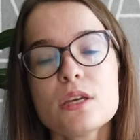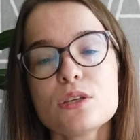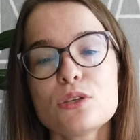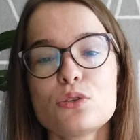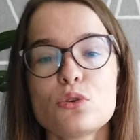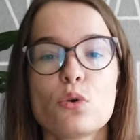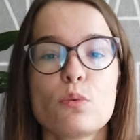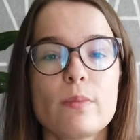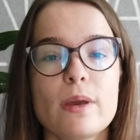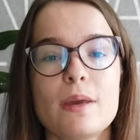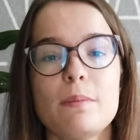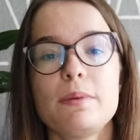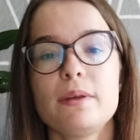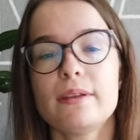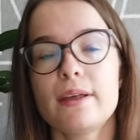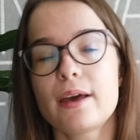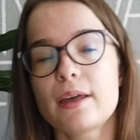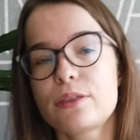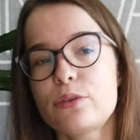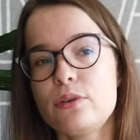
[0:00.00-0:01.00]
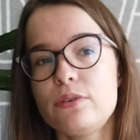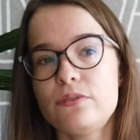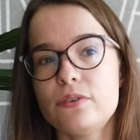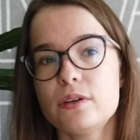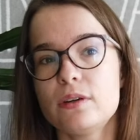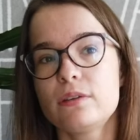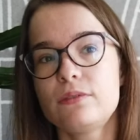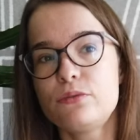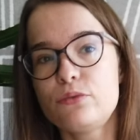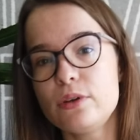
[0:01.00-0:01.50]
So maybe like
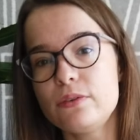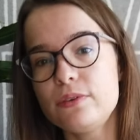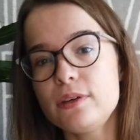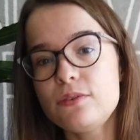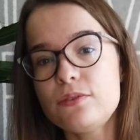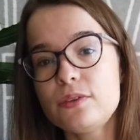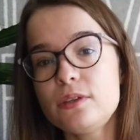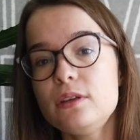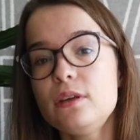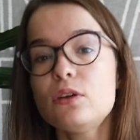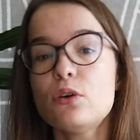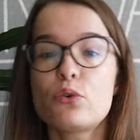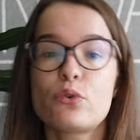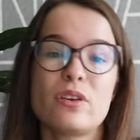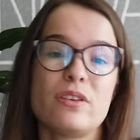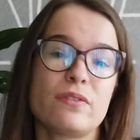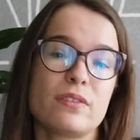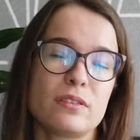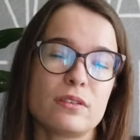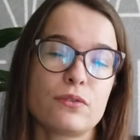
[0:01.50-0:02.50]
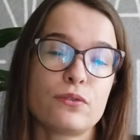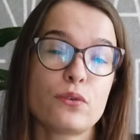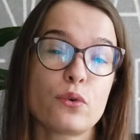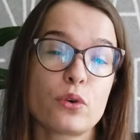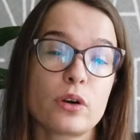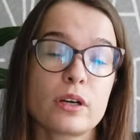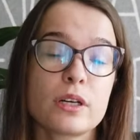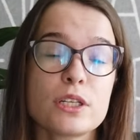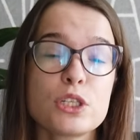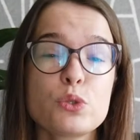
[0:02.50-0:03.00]
350 or even
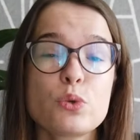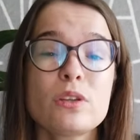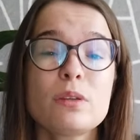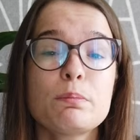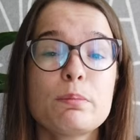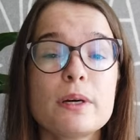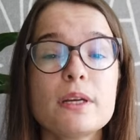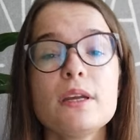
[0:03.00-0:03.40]
400,